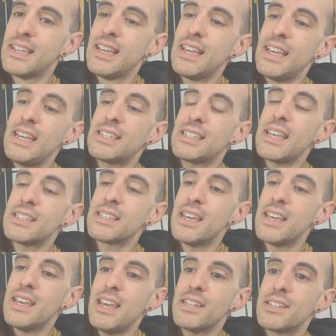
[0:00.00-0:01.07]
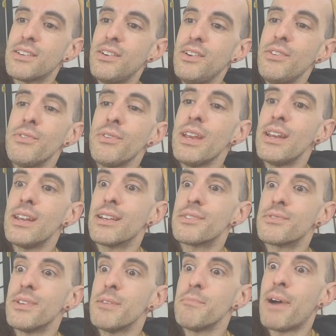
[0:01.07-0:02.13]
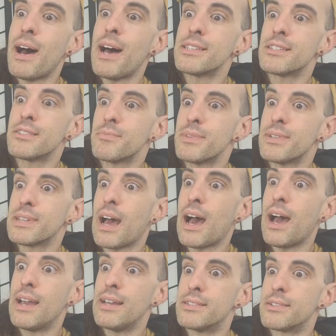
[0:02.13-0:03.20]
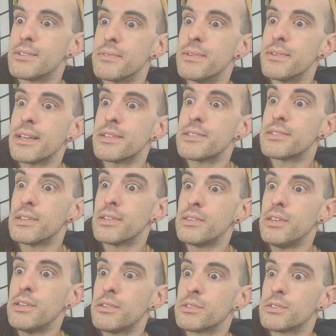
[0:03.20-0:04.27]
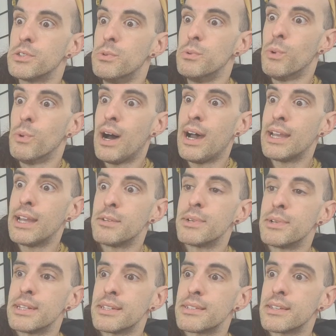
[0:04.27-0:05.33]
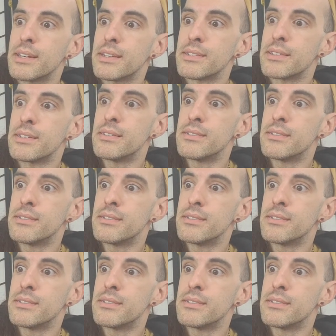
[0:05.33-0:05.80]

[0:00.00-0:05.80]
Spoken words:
He says, it's a good reading. It's really positive, but his eyes are really just a little too wide when he says it.